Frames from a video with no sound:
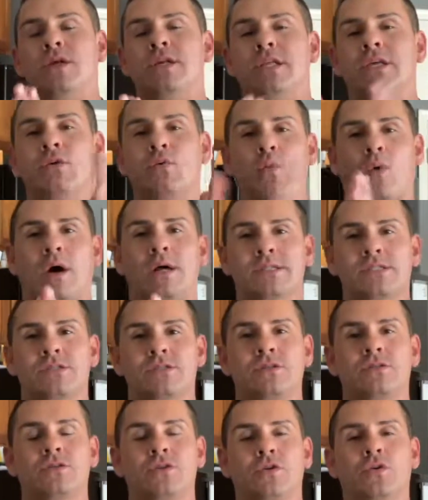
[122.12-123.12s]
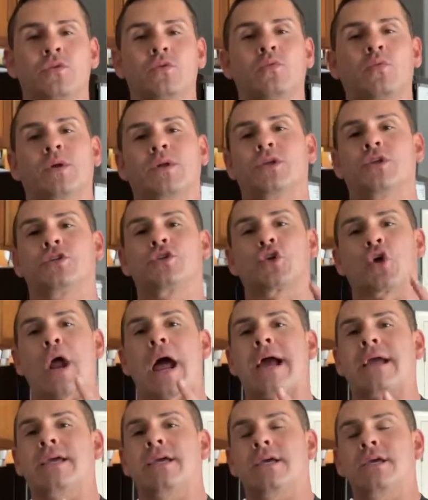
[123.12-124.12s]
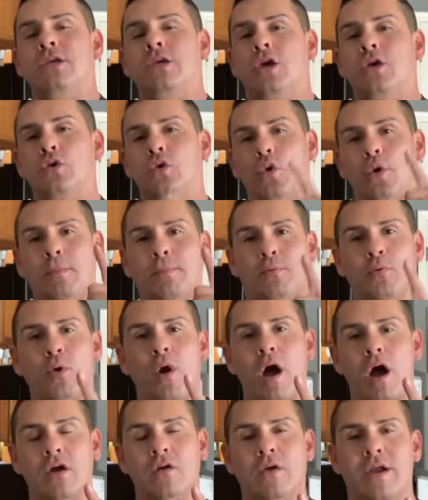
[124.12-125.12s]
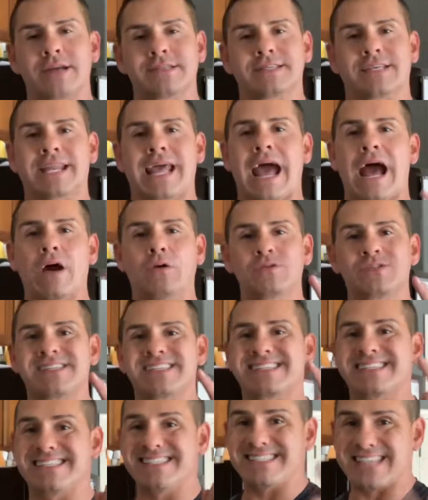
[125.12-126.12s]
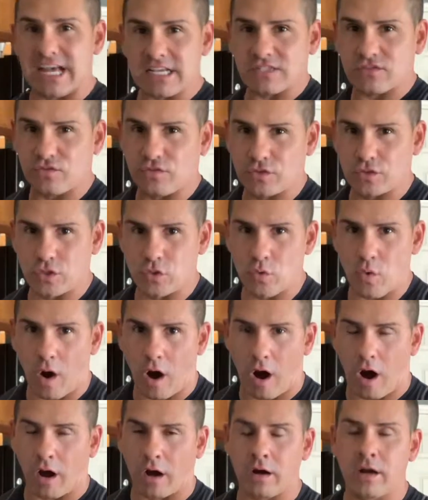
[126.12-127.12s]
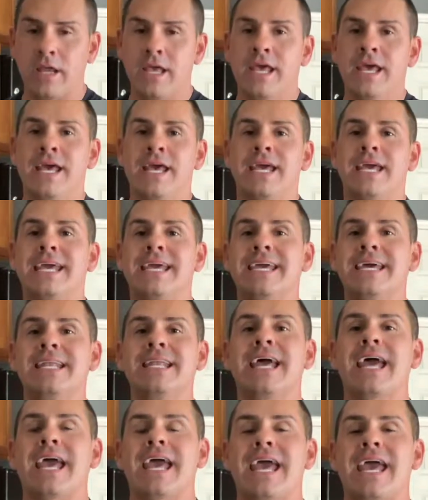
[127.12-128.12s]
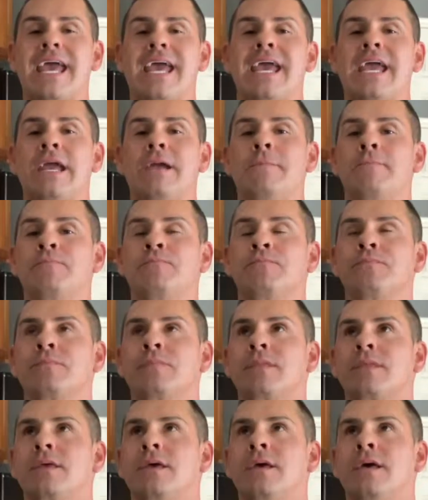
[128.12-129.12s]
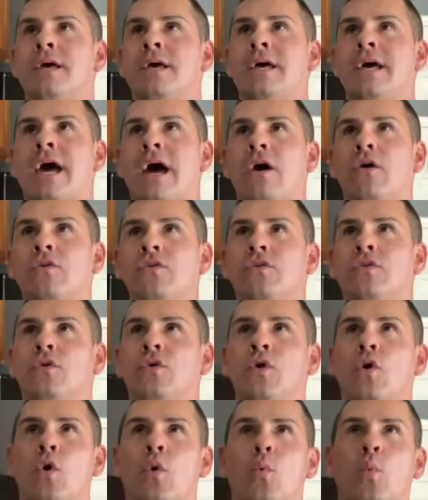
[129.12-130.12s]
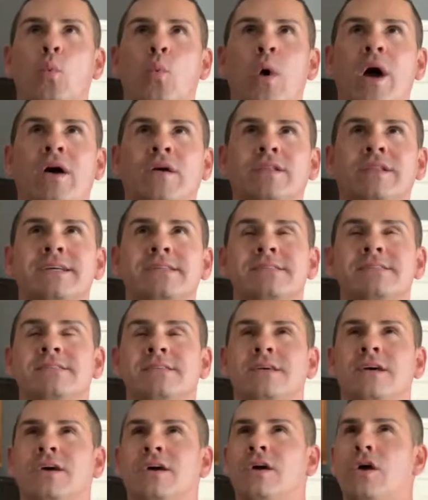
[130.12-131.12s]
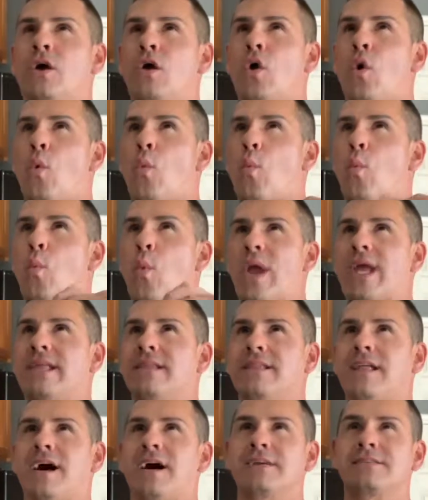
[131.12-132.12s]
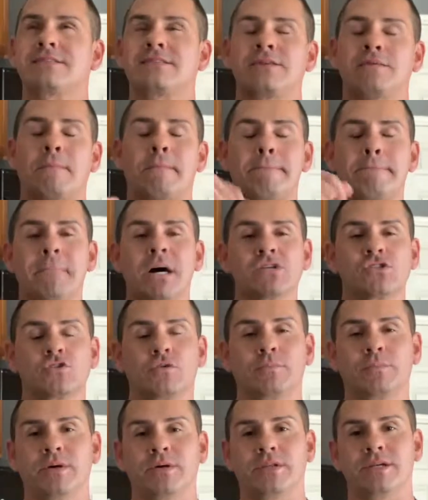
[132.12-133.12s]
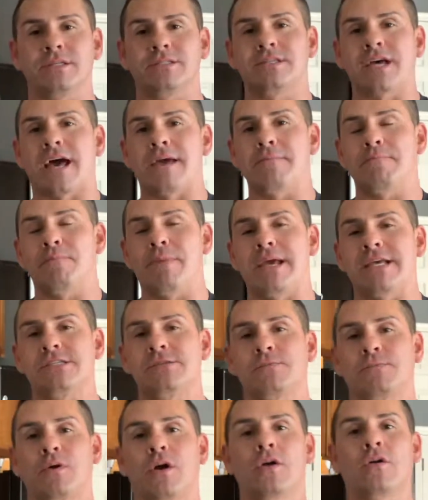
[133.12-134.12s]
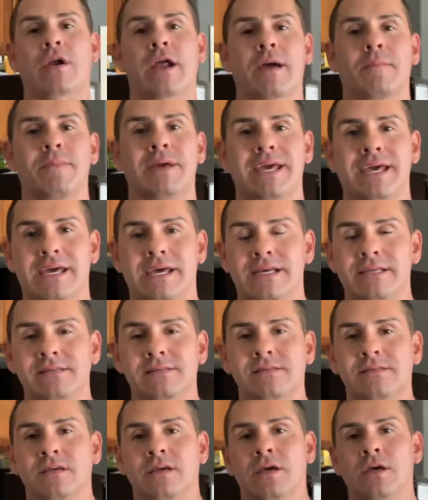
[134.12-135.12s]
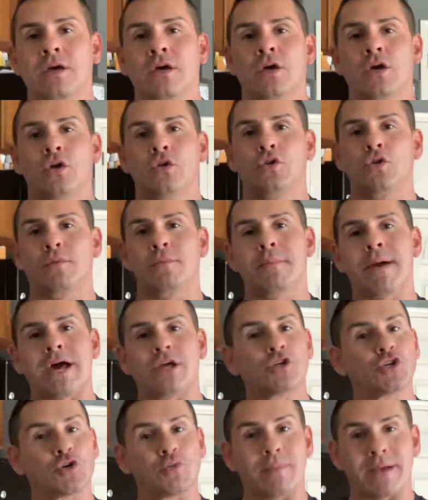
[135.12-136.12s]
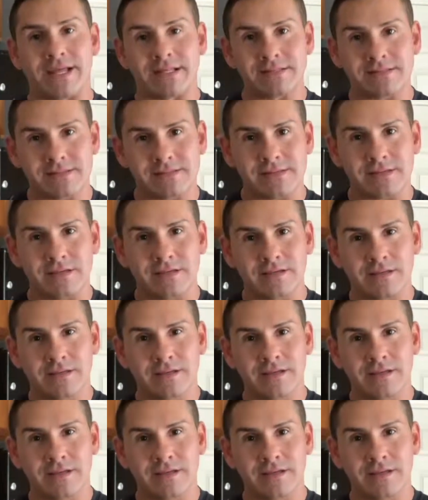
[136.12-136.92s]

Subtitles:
really wants to do when you're tracking your progress and how successful you are in a health, wellness, weight loss, muscle building type based program is your measurements,